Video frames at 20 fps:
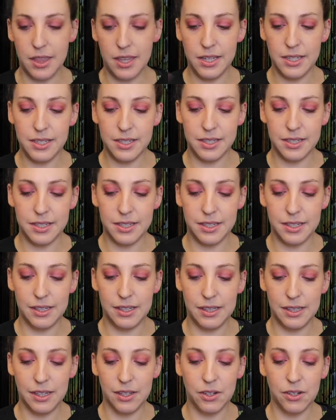This
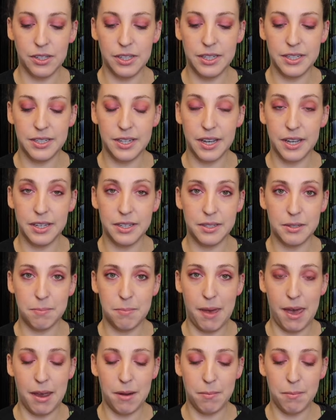literally says
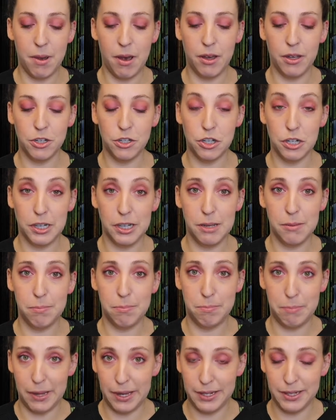Patent Polish
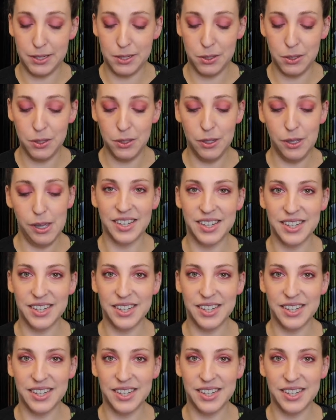Lip Pencil.